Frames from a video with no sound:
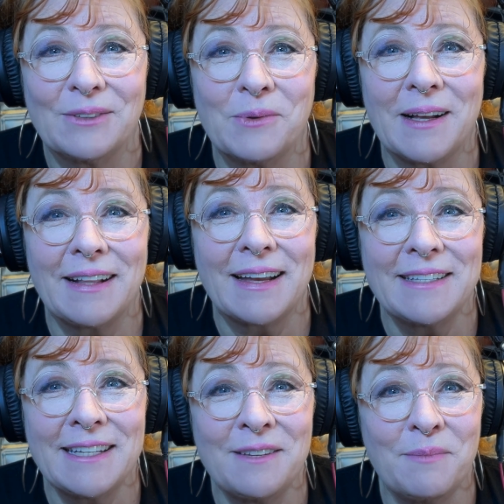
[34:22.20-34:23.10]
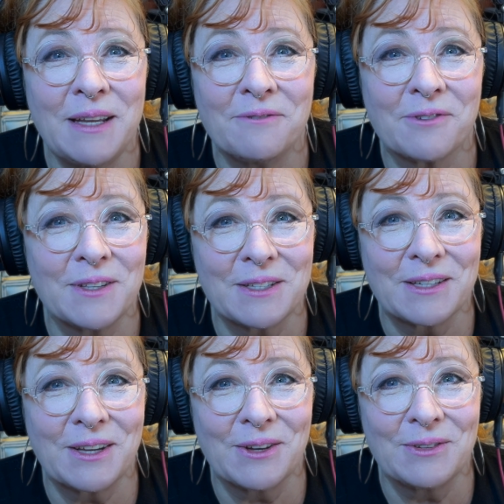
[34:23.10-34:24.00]
Well, I didn't mean for this
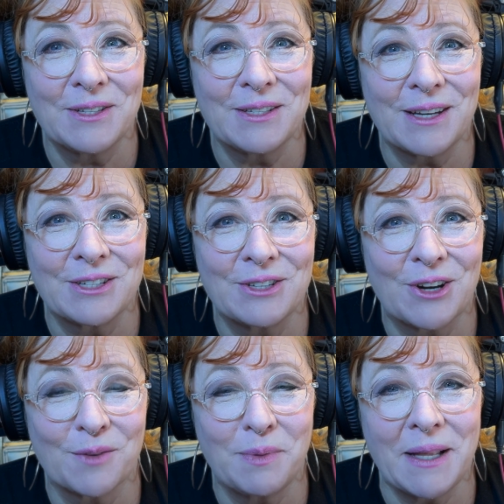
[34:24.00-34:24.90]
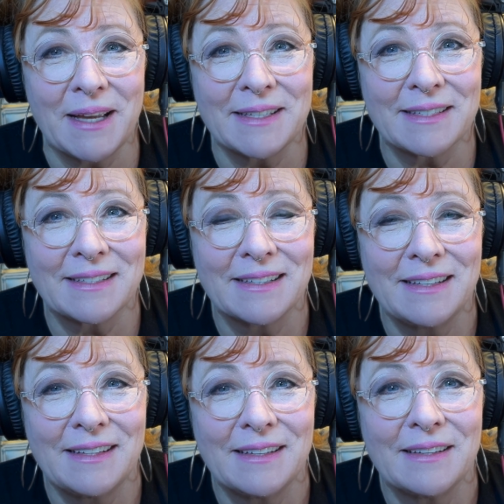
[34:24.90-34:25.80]
to go to such a dark place,
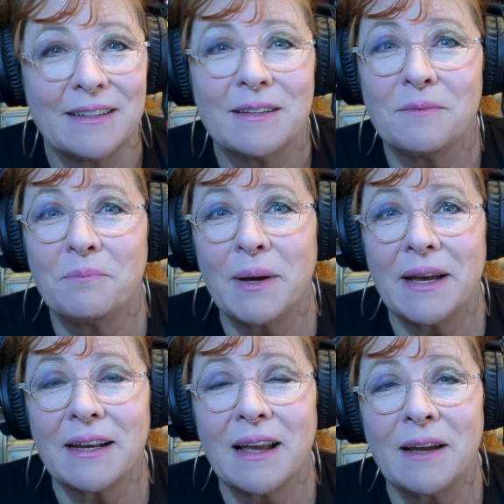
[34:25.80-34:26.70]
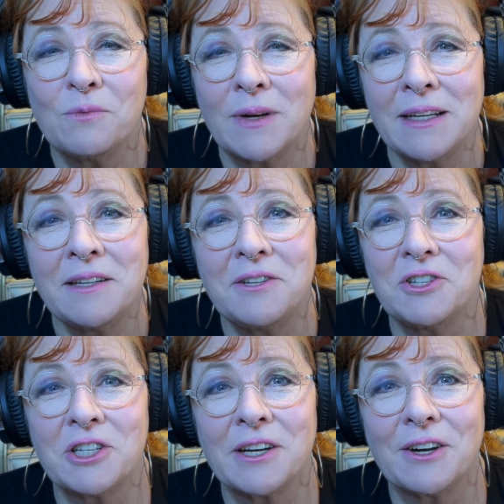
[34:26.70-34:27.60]
but I wanted to
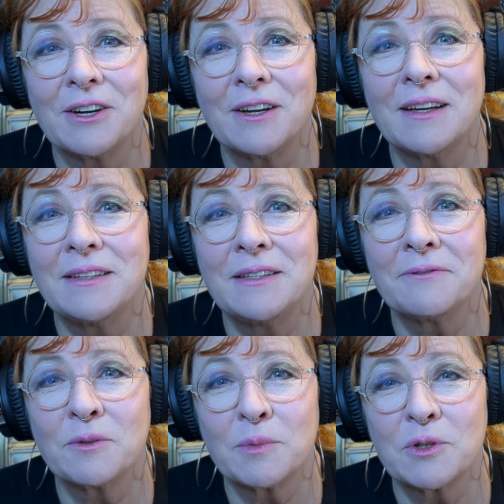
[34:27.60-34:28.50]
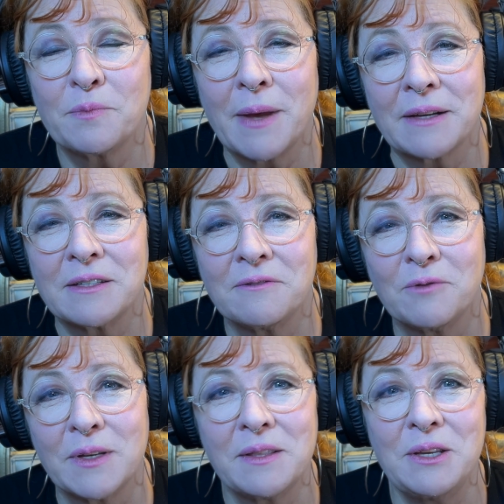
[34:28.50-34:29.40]
share a different perspective
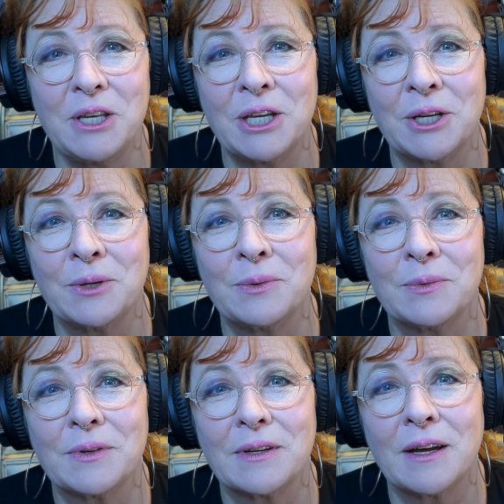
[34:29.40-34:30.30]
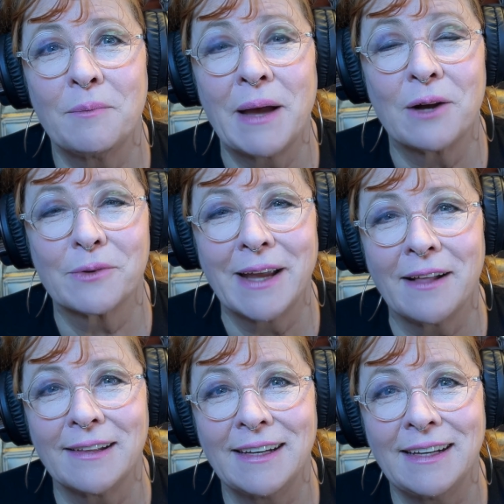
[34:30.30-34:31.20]
with you about
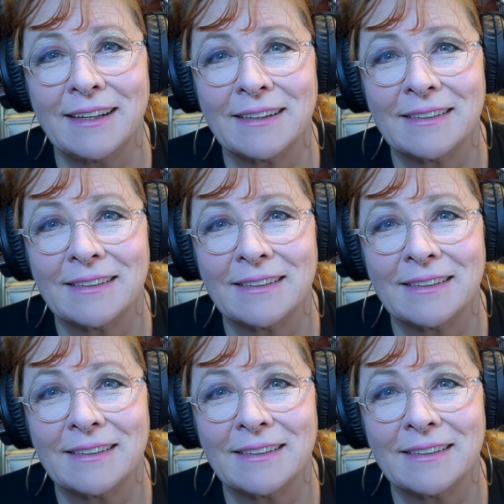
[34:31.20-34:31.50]
reality.